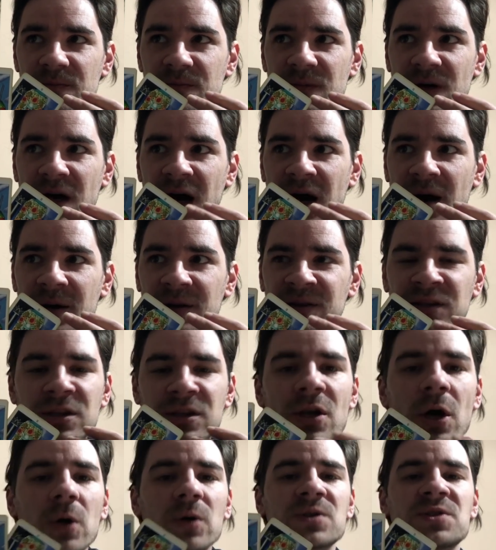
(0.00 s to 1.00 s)
uh,
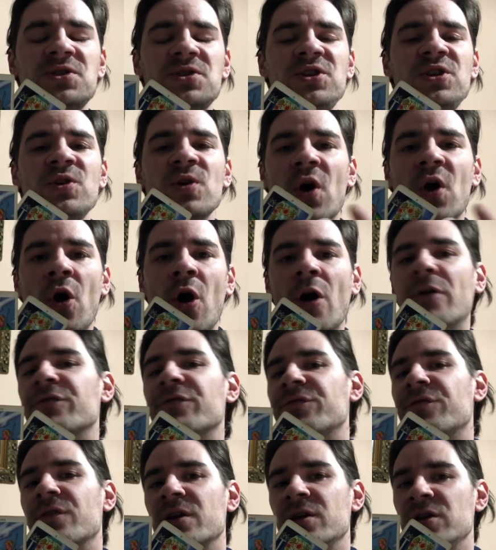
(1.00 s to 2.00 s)
knocks you
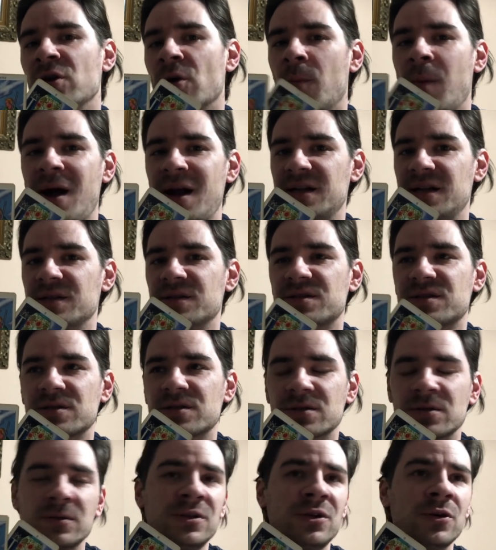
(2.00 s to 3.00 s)
off your
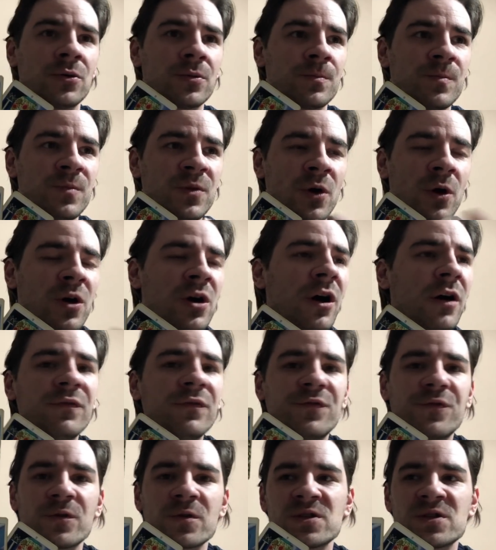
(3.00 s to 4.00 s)
balance, your your
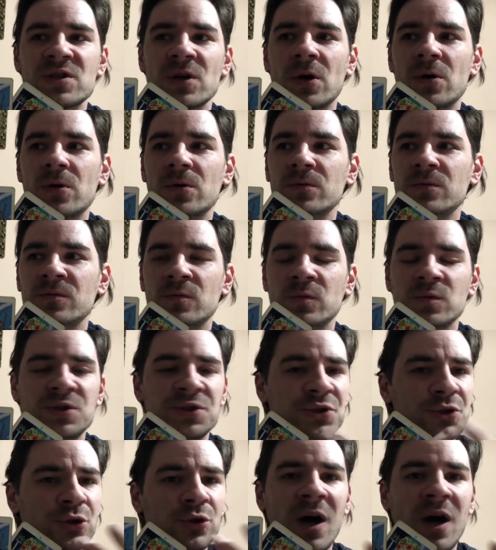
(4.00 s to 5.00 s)
comfort zone
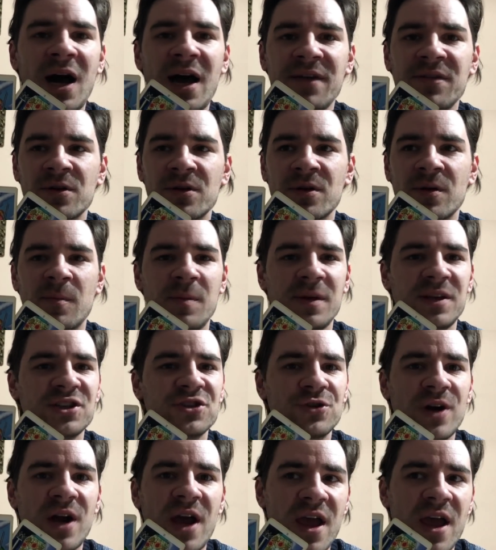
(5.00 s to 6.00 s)
through either a
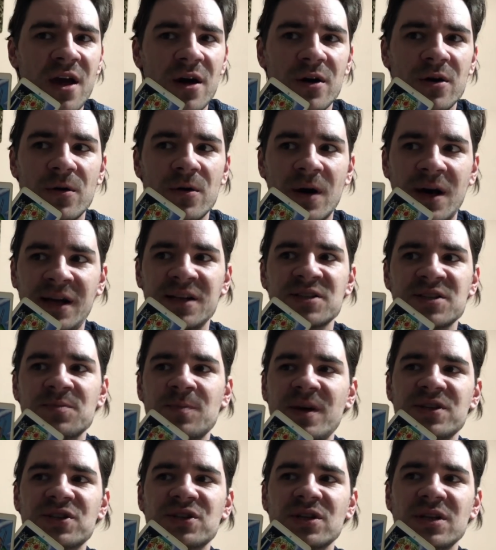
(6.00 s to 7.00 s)
betrayal, and
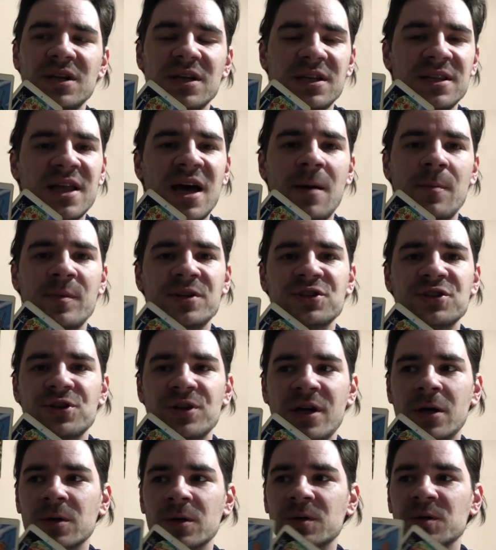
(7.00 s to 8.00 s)
especially that
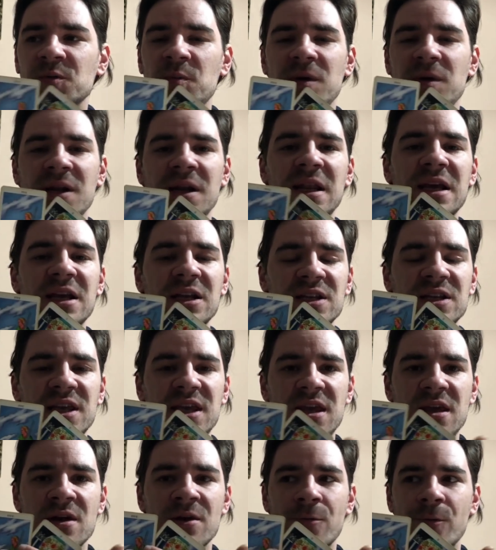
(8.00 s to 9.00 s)
betrayal could be linked
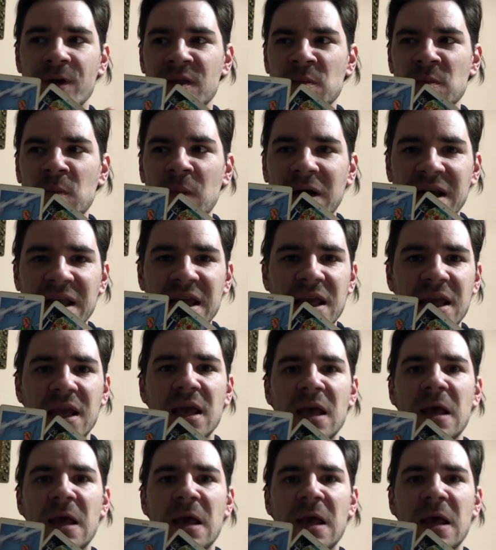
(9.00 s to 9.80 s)
here with money.